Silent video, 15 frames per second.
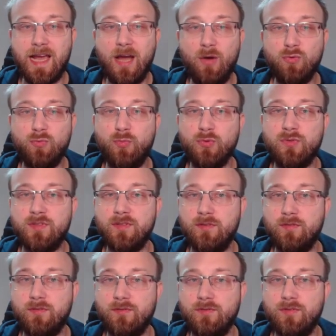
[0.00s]
outputs
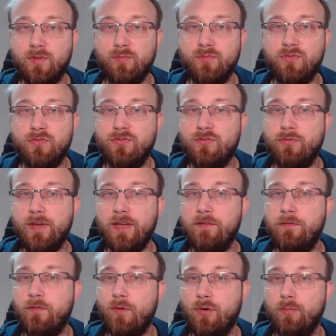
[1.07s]
some string
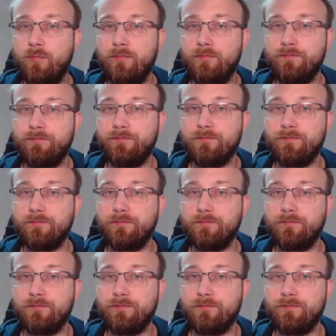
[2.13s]
form.